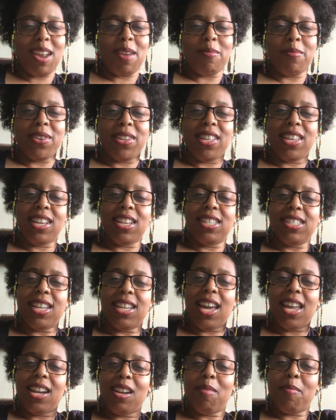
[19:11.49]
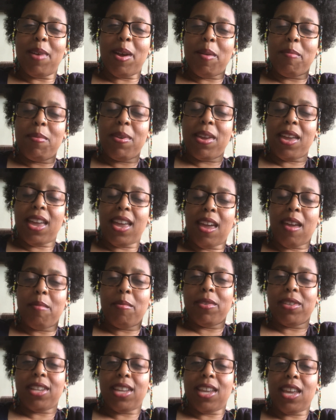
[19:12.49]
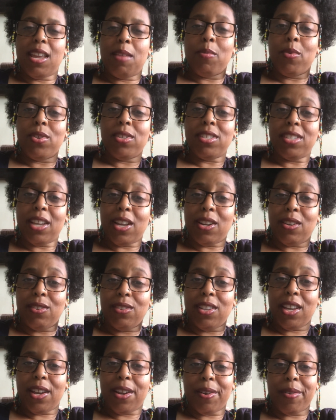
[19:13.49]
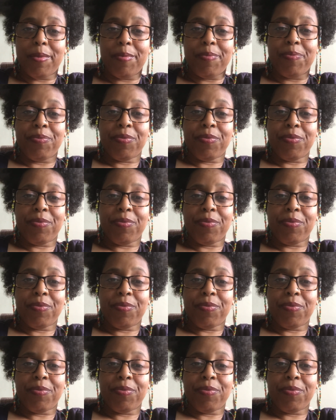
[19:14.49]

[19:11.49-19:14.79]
I'm really excited about being able to get more settled here